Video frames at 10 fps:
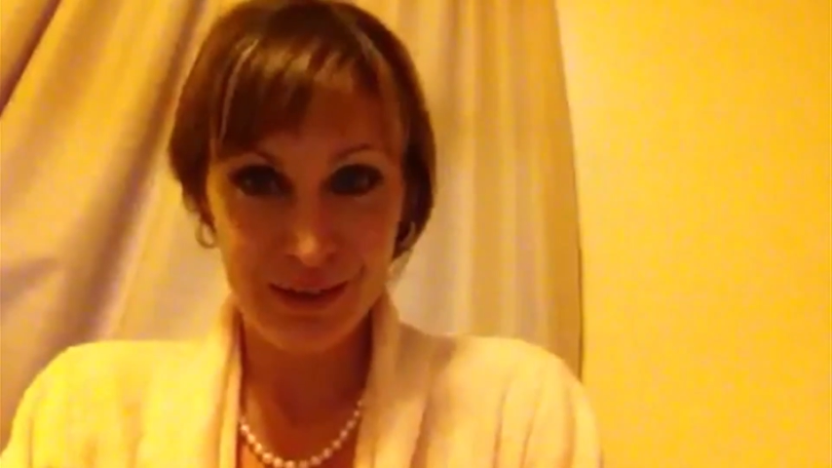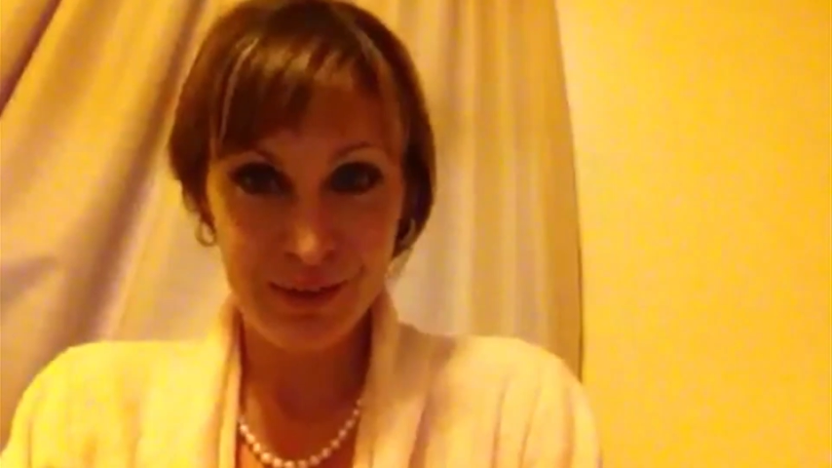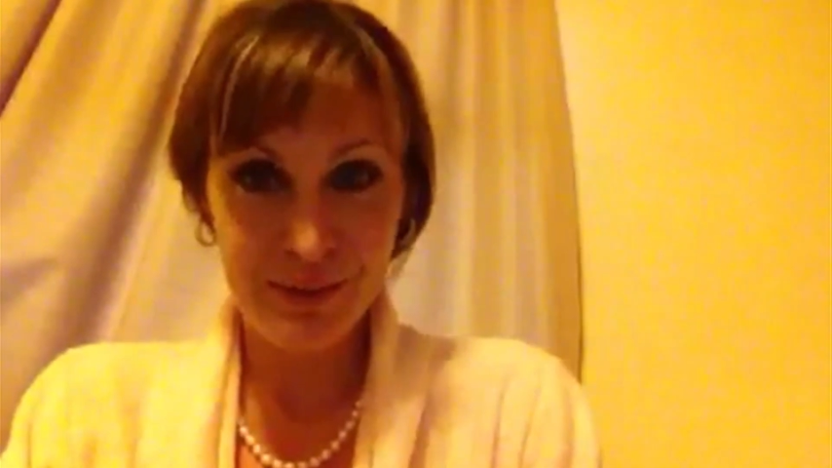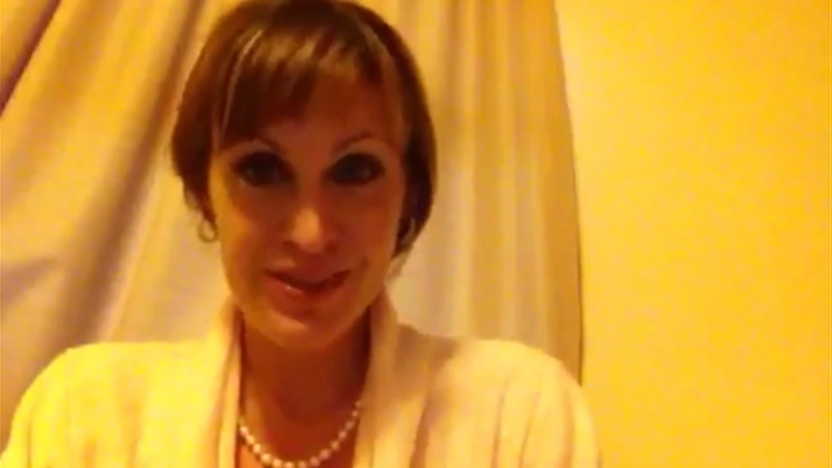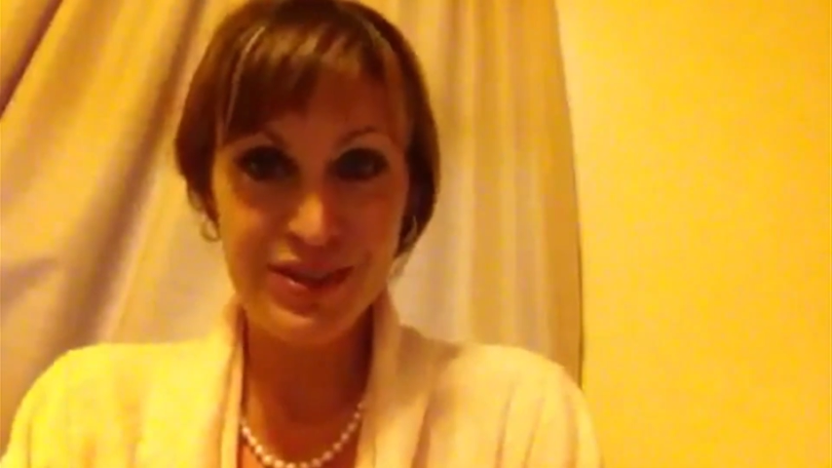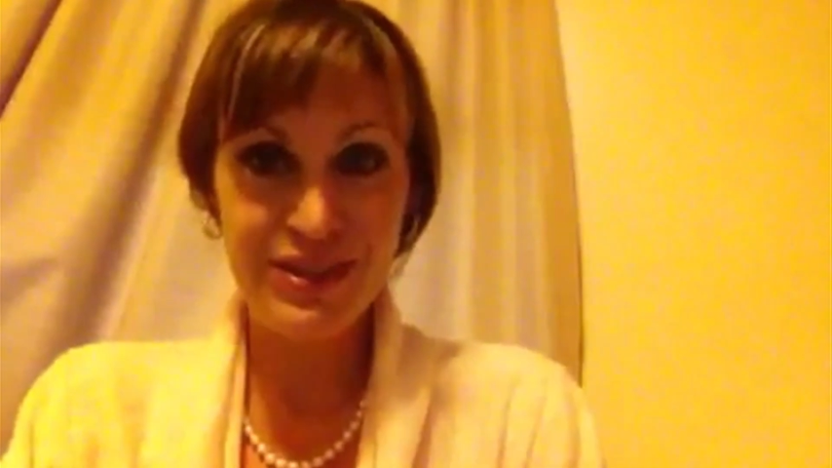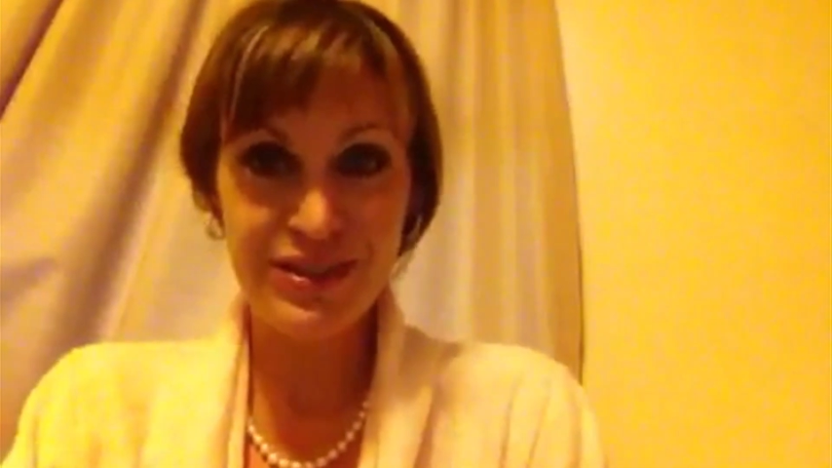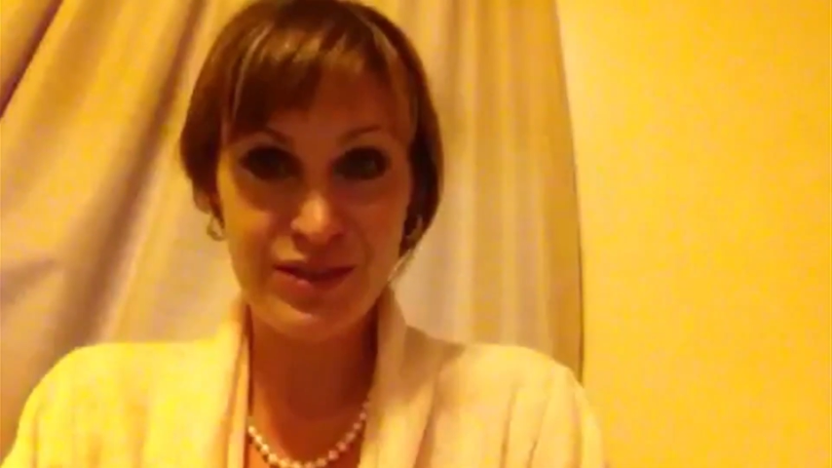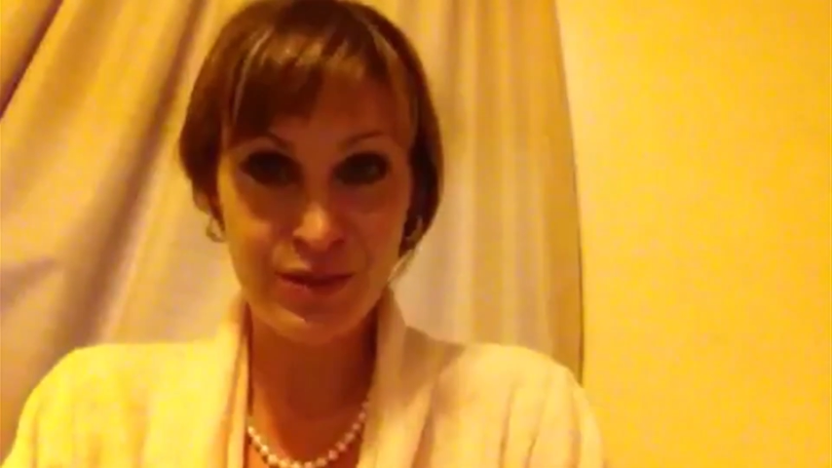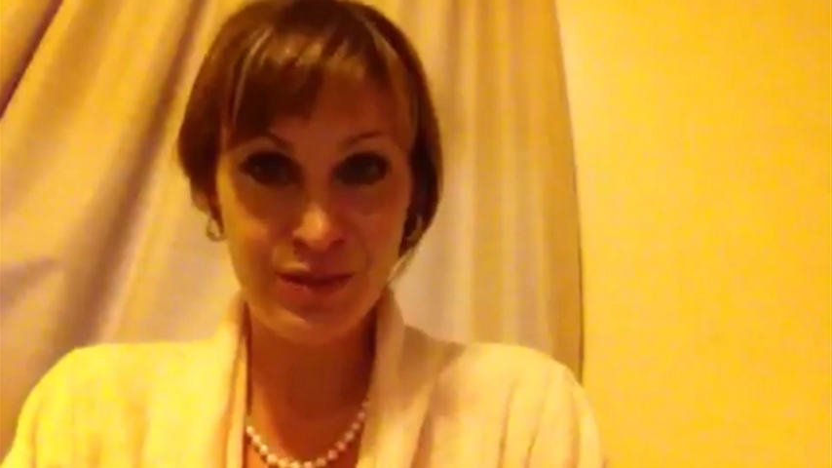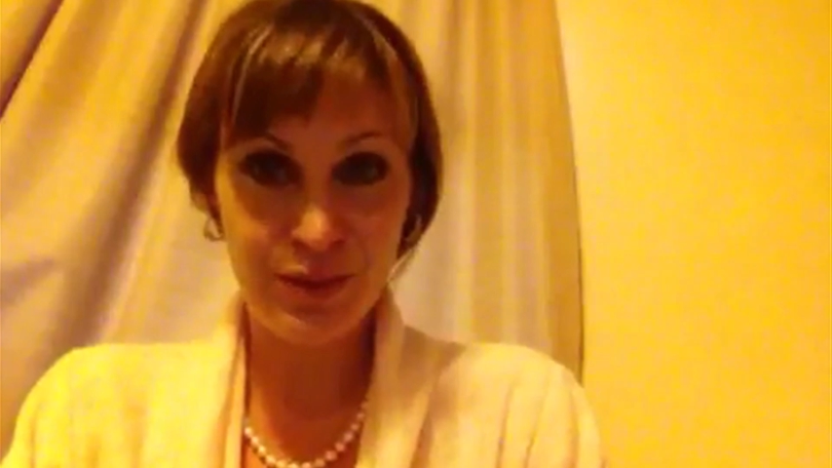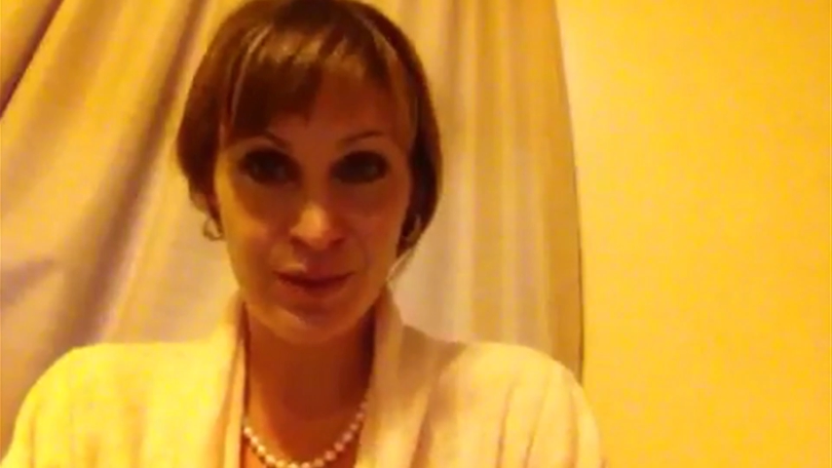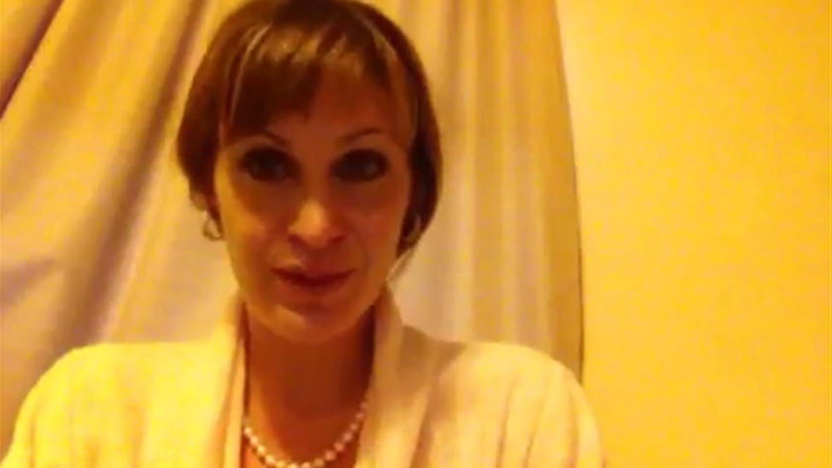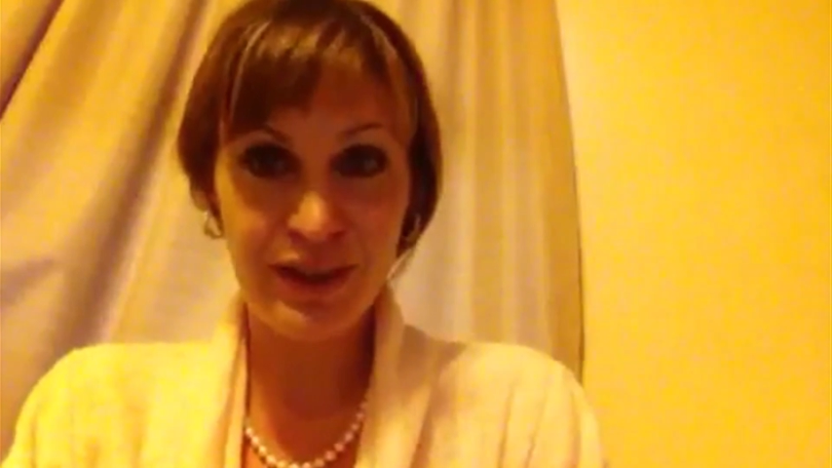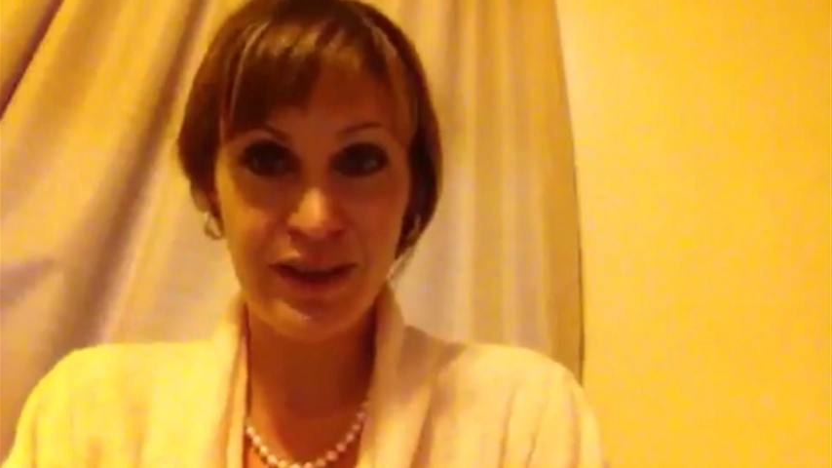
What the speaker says: your mission is twofold.